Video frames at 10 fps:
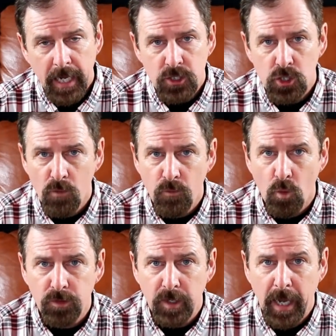and so
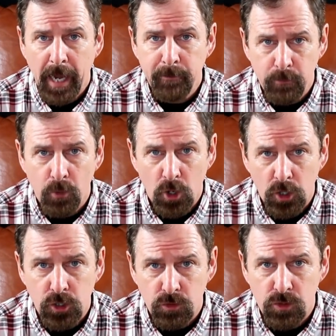forth and put
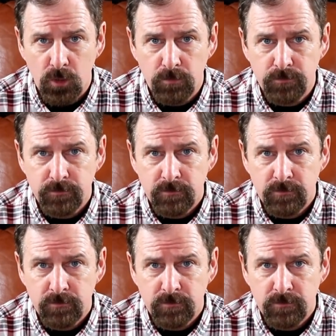on YouTube,